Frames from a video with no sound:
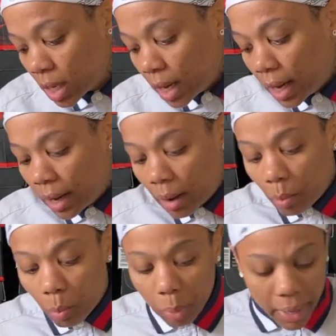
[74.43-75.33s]

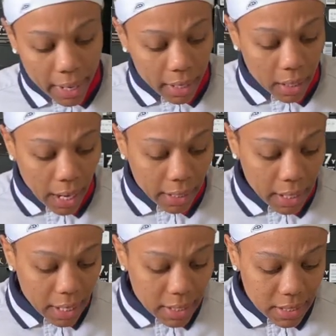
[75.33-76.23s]
But I
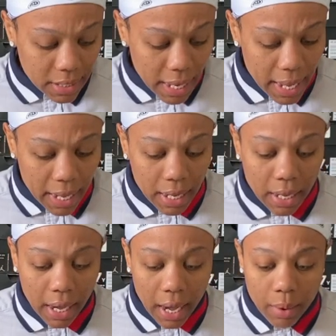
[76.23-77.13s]
can
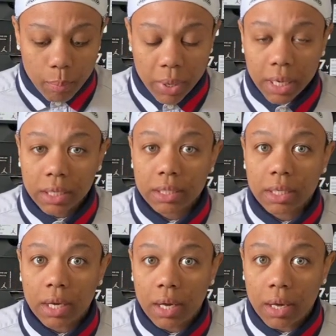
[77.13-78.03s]
say I picked
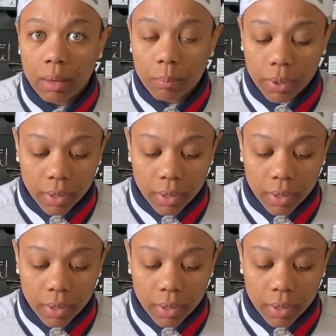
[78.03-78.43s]
up